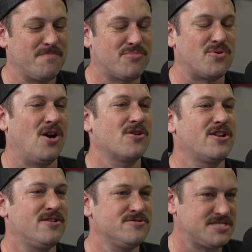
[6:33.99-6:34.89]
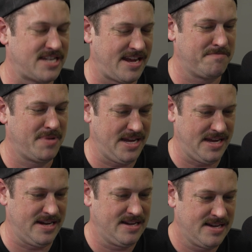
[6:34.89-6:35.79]
Bronco
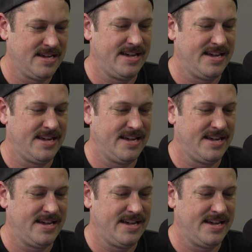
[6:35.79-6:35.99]
Stampede